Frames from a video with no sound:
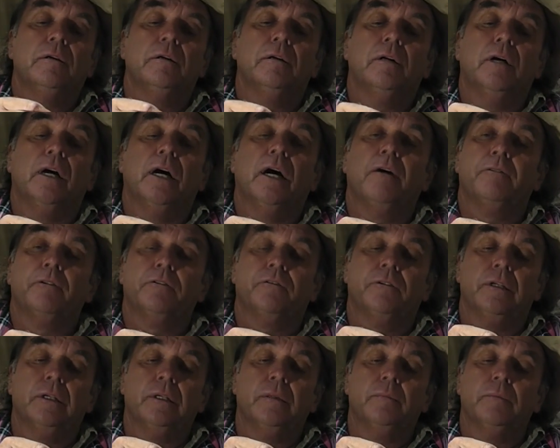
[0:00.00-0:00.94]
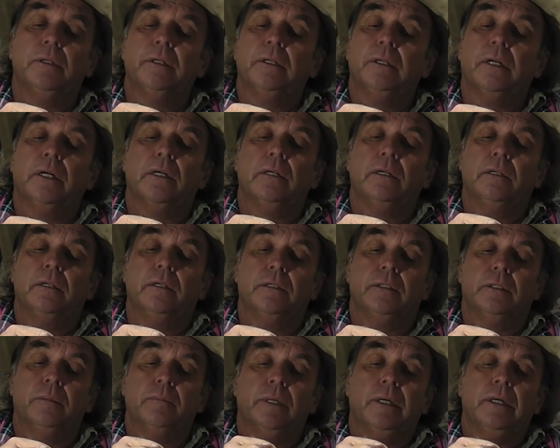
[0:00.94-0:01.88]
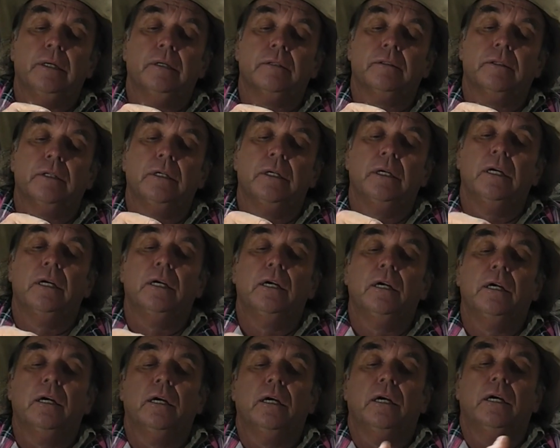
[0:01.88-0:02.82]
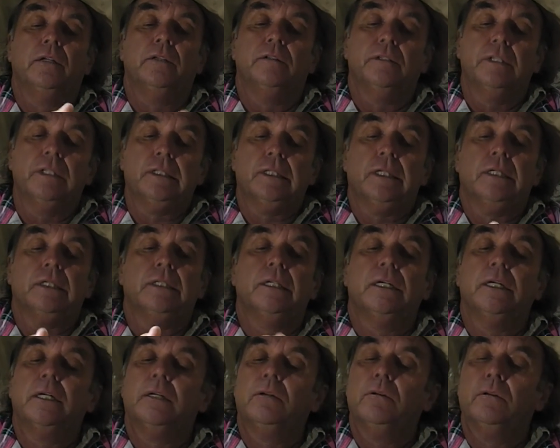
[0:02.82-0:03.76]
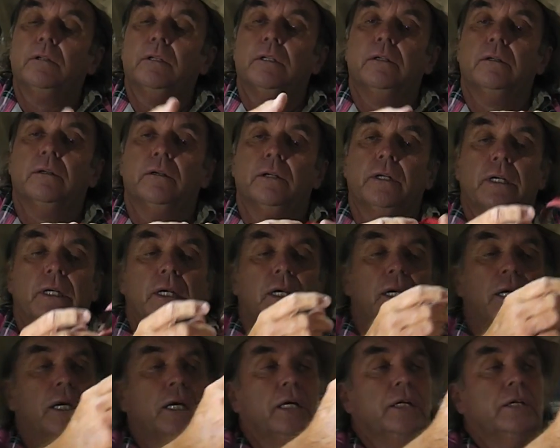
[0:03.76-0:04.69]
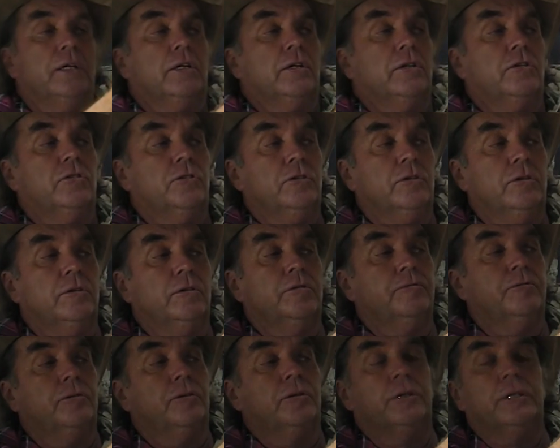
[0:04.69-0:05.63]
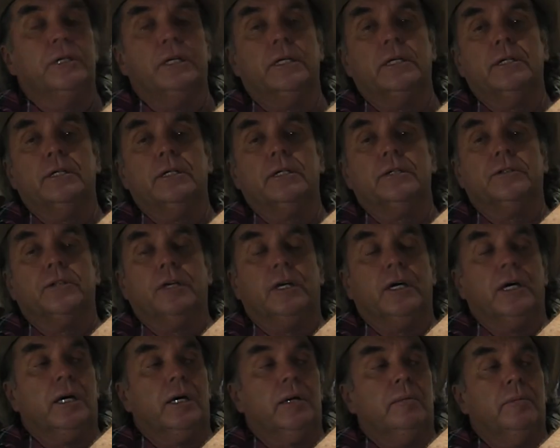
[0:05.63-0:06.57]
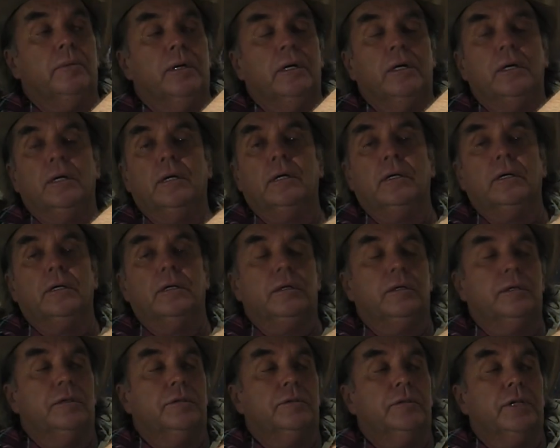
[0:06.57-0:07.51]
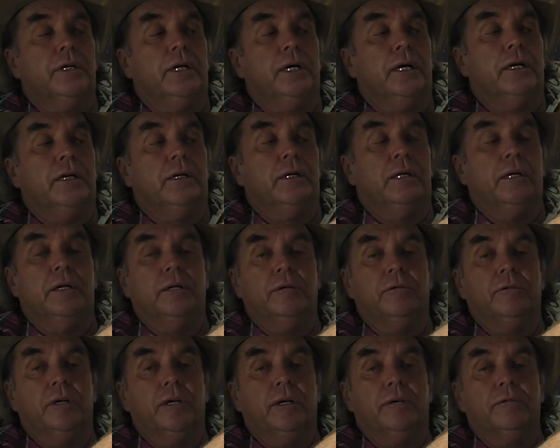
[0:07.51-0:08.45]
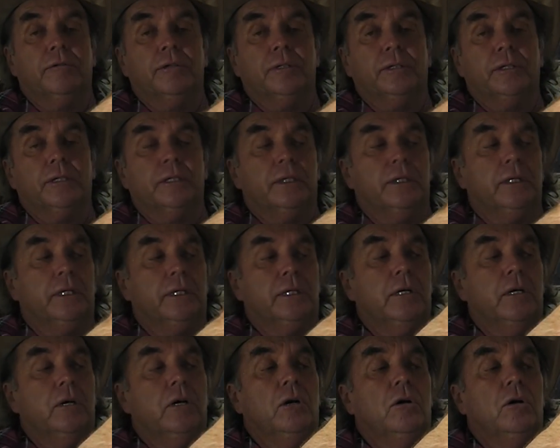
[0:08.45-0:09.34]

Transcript: Half a centimetre at the most. And stick that down all you like, and you can still find that little tab to start unravelling it again.